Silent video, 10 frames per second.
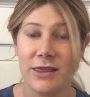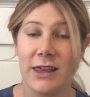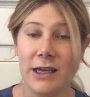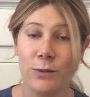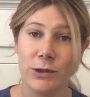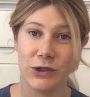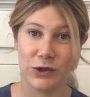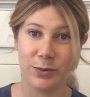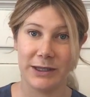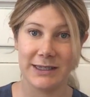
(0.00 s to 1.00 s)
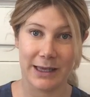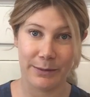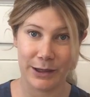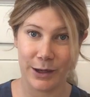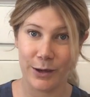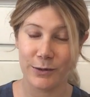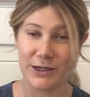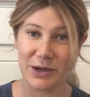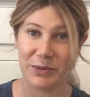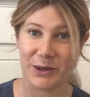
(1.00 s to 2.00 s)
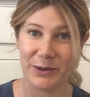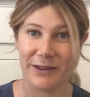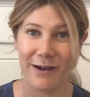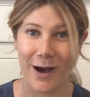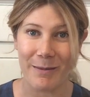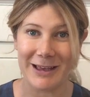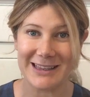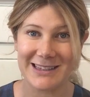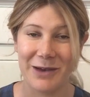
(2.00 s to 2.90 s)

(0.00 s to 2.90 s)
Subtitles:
then would you please let me know down below in the comments?